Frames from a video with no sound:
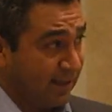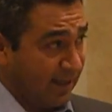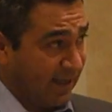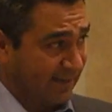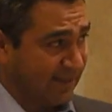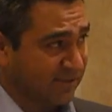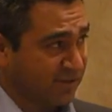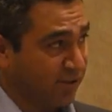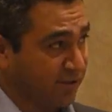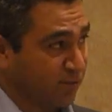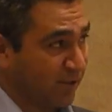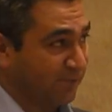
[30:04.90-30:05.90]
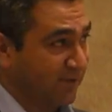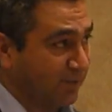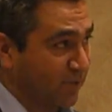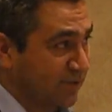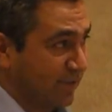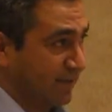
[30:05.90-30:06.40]
And they saw a
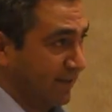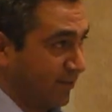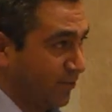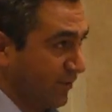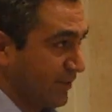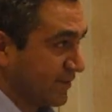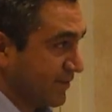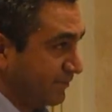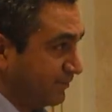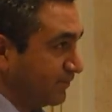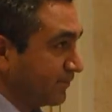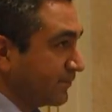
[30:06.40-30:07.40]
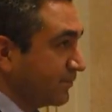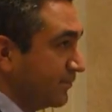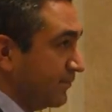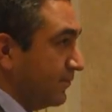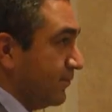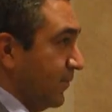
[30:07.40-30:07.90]
25% increase
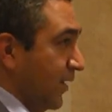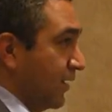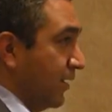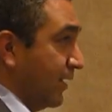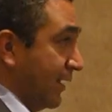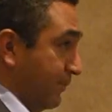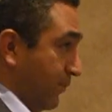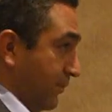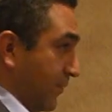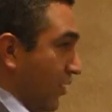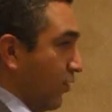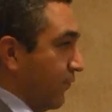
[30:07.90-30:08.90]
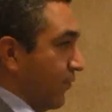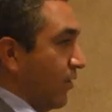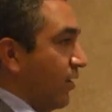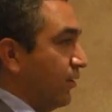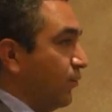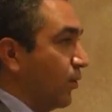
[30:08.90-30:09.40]
in
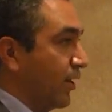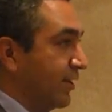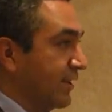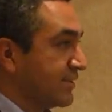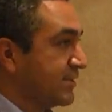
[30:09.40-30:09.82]
overall awareness,